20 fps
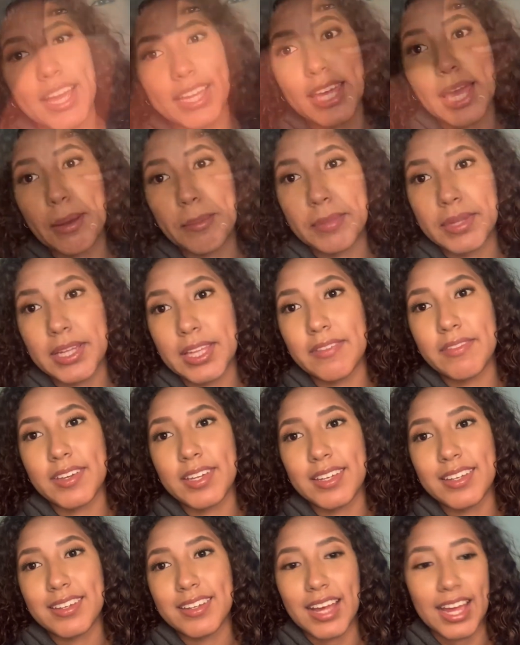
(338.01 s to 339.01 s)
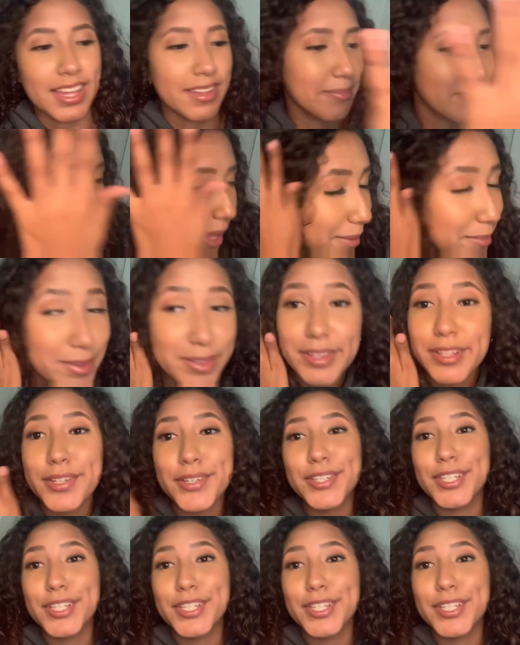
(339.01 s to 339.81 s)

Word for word: can't believe it. I, I'm still in